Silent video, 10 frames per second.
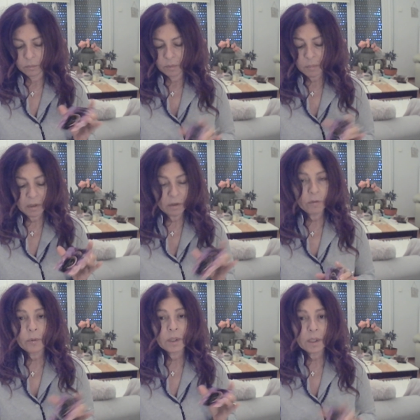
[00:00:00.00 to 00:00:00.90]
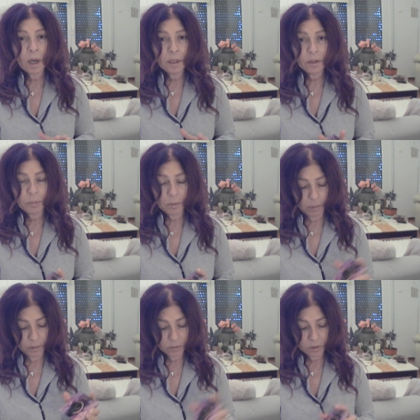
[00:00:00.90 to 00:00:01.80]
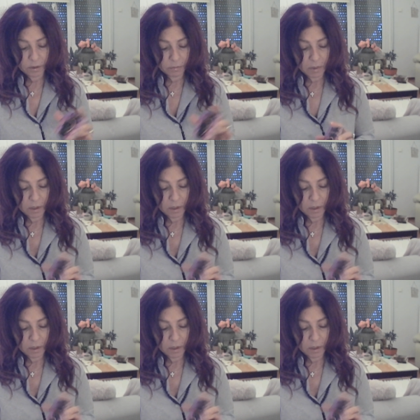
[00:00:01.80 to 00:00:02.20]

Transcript: maybe you've already gotten a proposal of